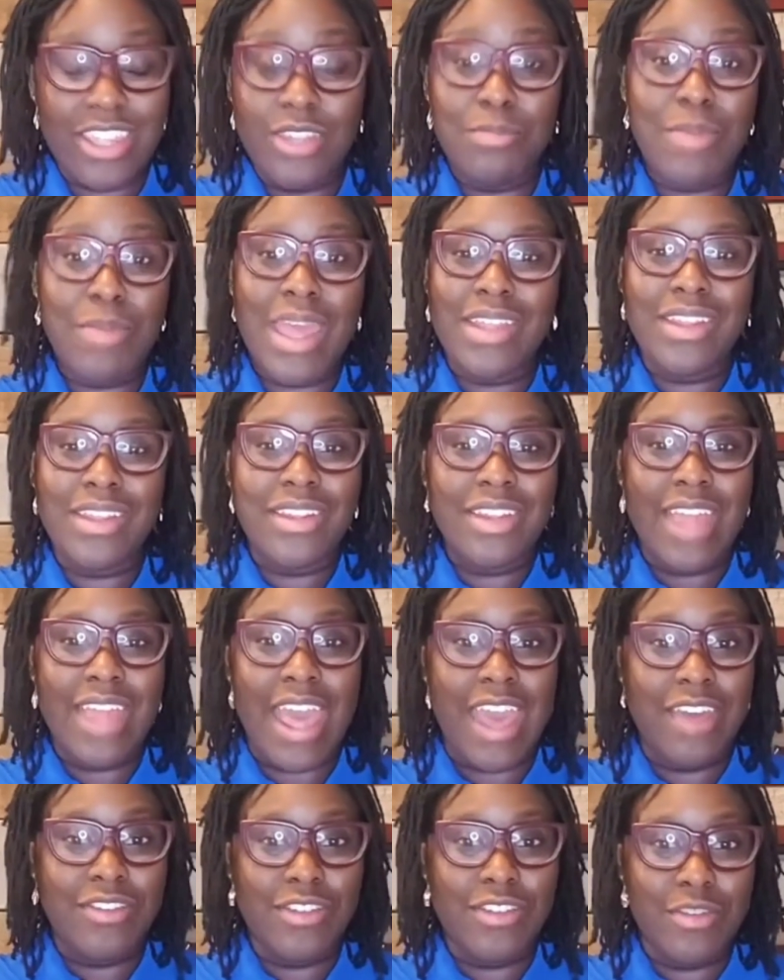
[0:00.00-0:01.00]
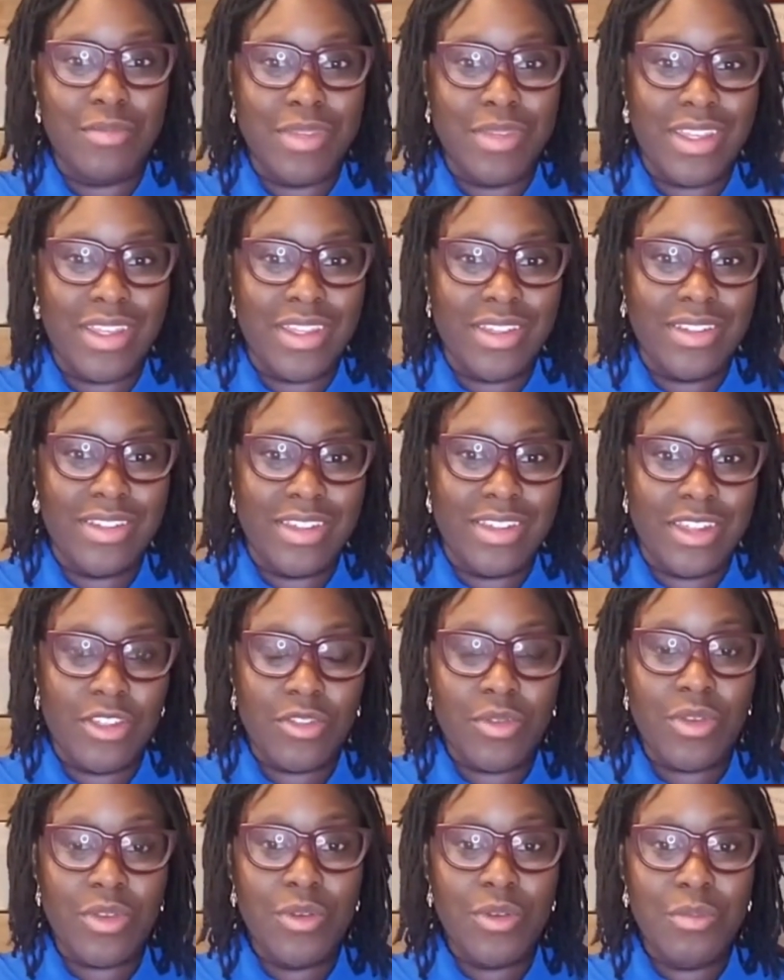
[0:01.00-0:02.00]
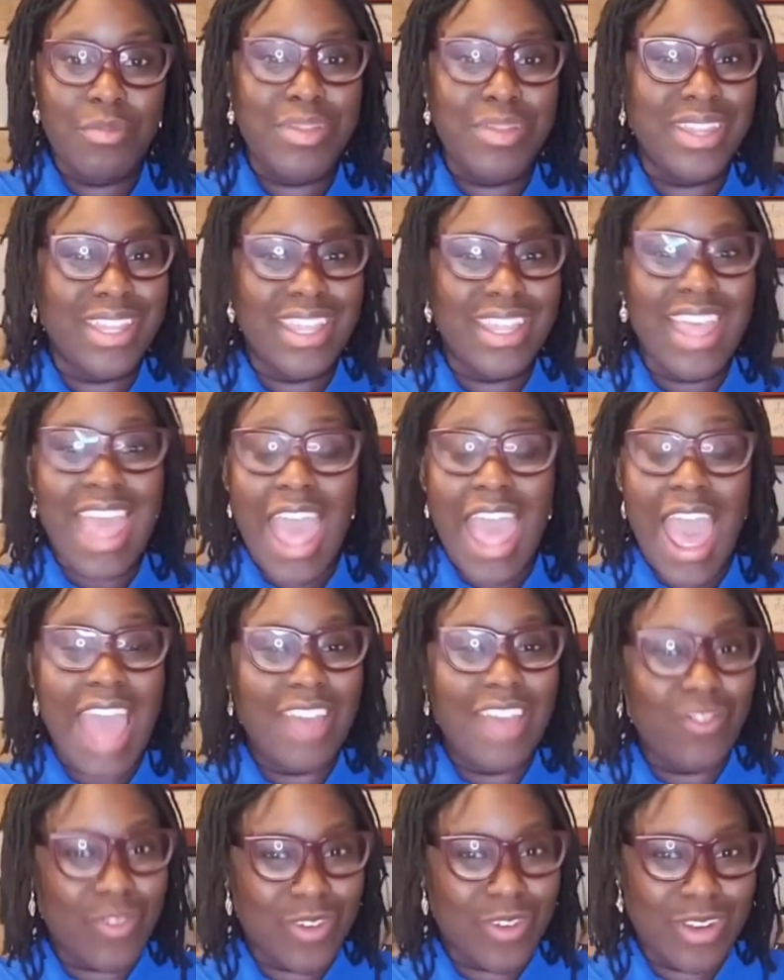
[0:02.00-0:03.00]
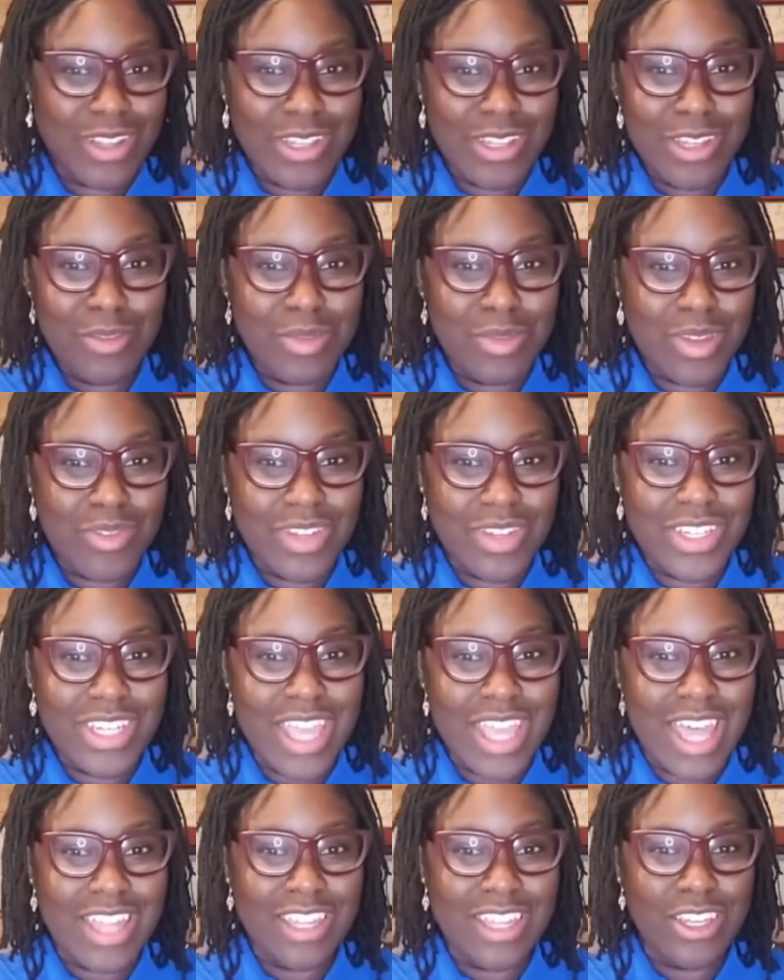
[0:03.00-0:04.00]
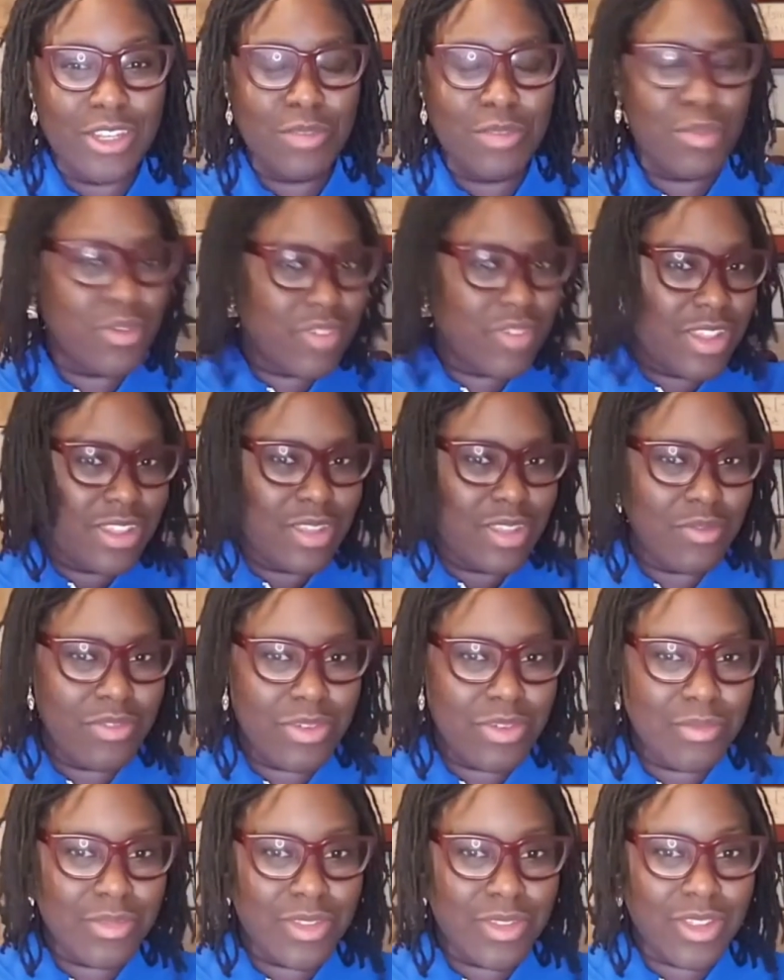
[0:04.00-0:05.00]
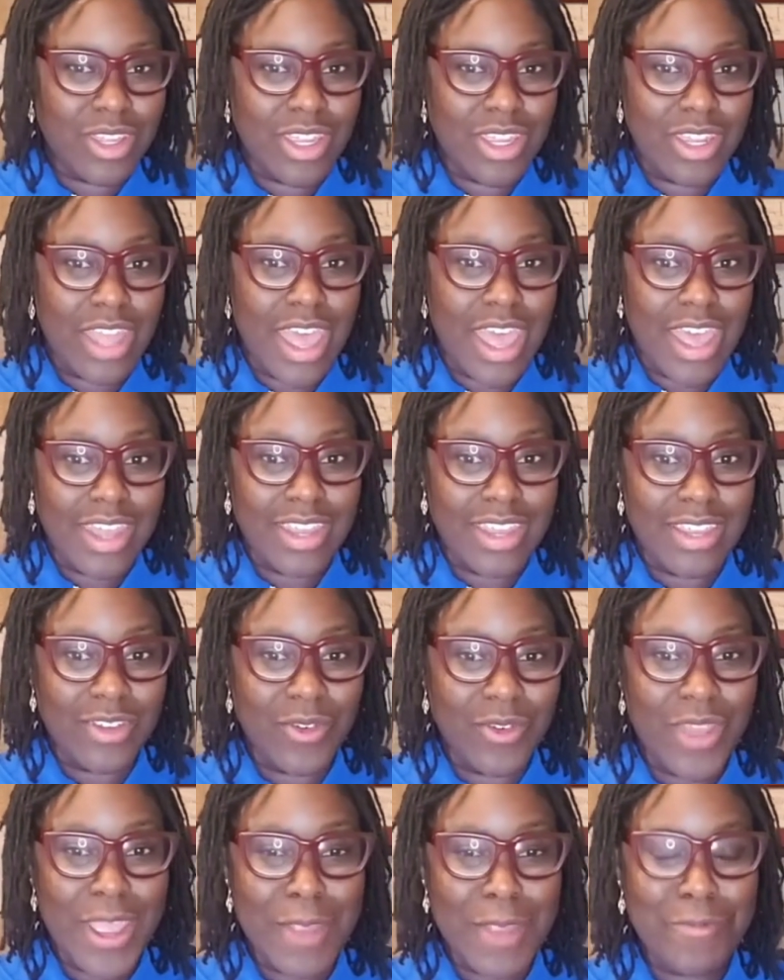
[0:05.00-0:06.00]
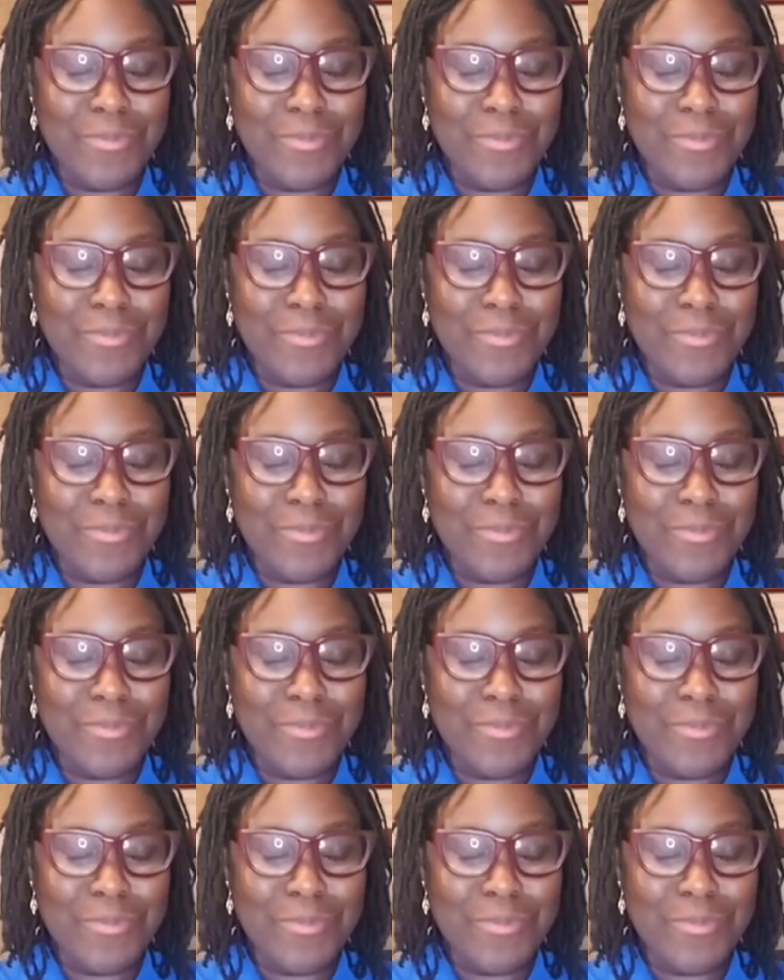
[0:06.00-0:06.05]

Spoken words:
doesn't have to be see-through, but for a little bit of a challenge, prevent them from looking at it, okay?